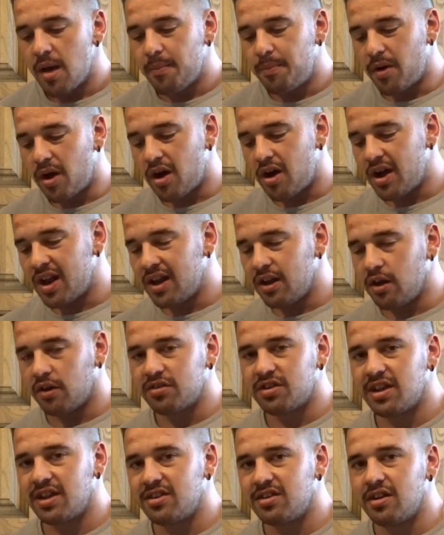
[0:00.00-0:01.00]
But in the off
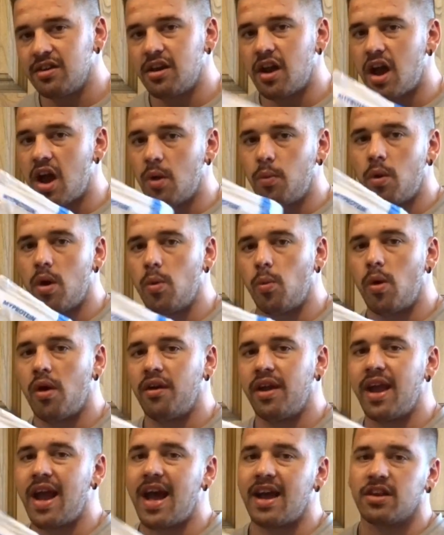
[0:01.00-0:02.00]
season, I won't
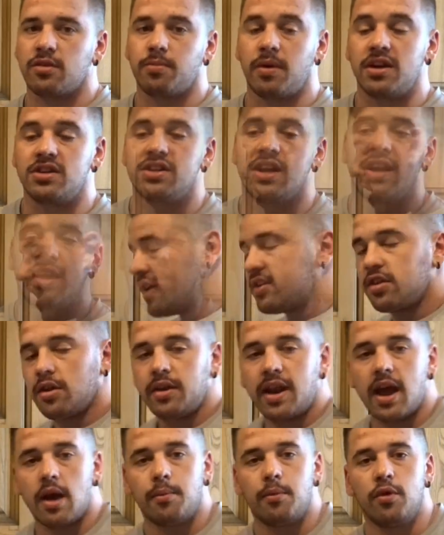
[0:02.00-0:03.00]
worry as much. All right, so
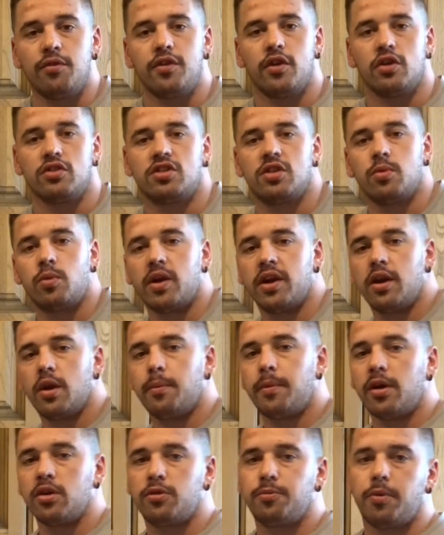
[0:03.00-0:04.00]
now moving on to one of the
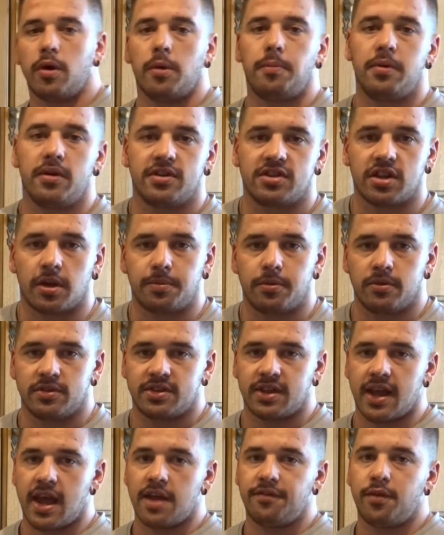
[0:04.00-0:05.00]
most popular supplements
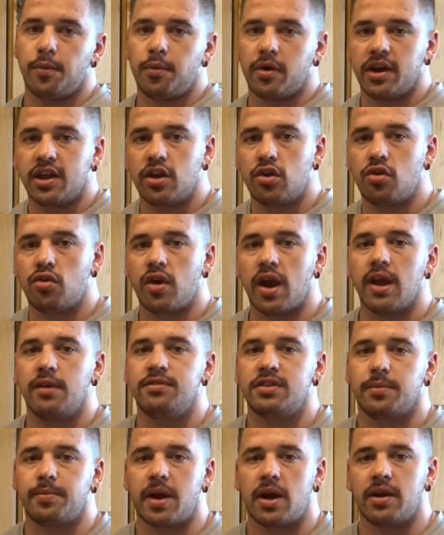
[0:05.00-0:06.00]
that everybody
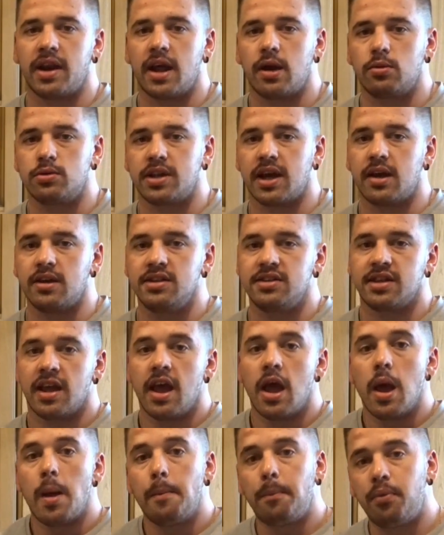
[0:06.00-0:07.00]
craves about nowadays,
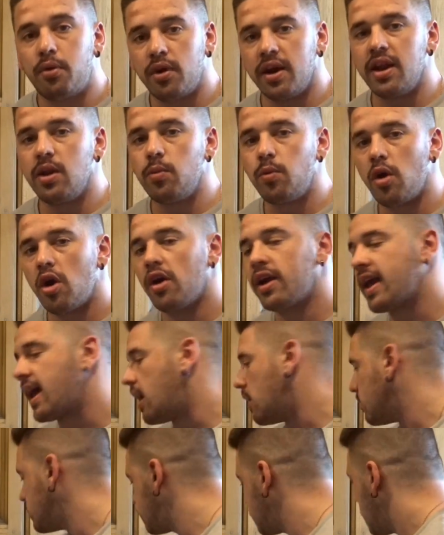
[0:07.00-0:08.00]

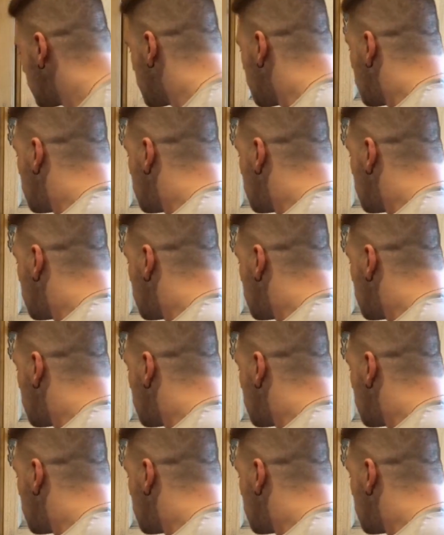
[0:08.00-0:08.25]
pre-workouts.